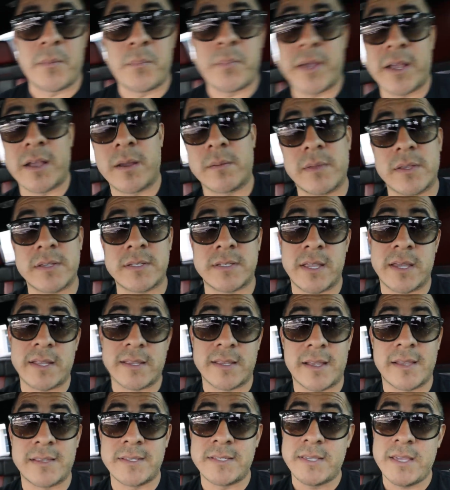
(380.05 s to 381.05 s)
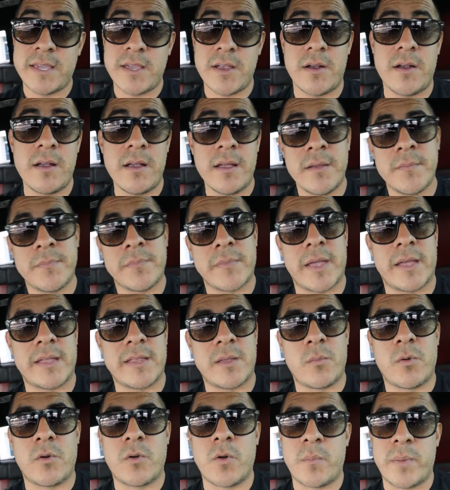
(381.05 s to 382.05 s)
I'll pick up the snake that's here,
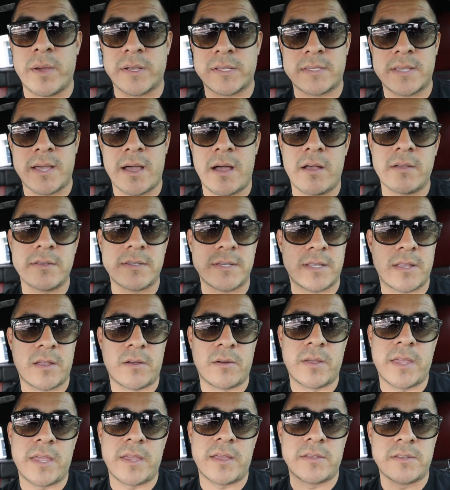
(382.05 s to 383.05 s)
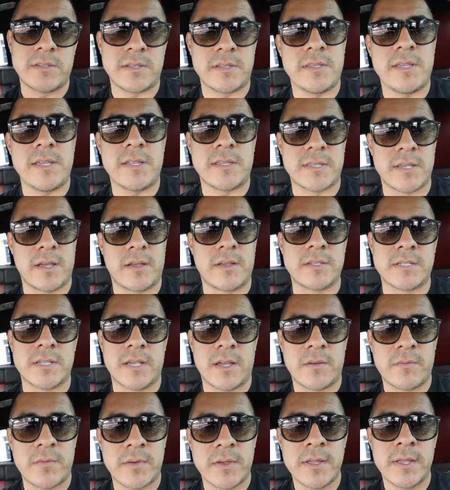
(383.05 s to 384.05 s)
and then we'll go back to the house, and I'll get into details
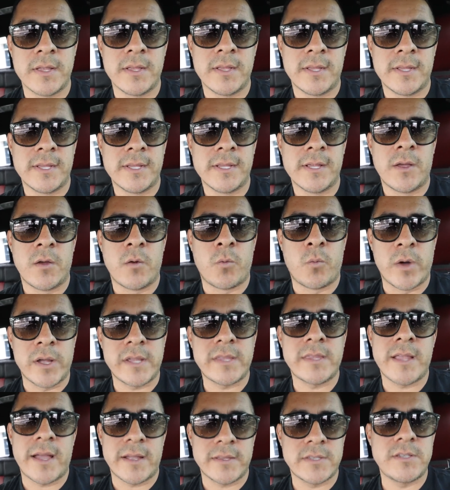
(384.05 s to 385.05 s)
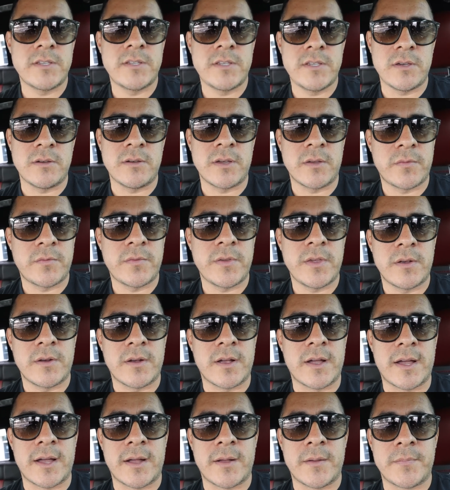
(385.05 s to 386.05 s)
of what not to do if
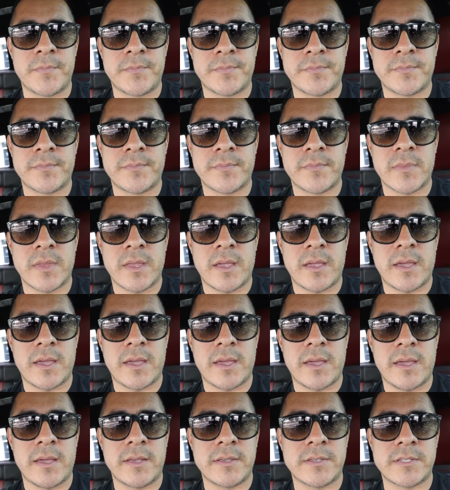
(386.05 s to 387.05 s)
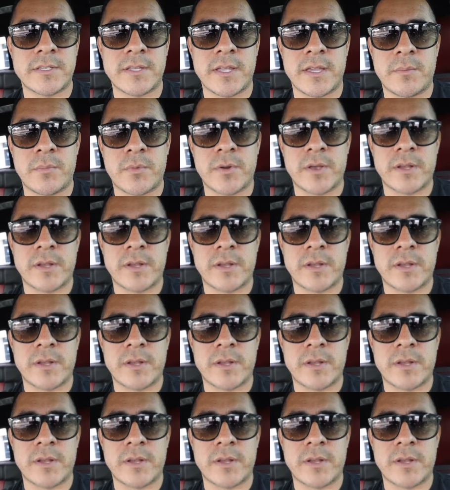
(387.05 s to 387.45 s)
you're um, a snake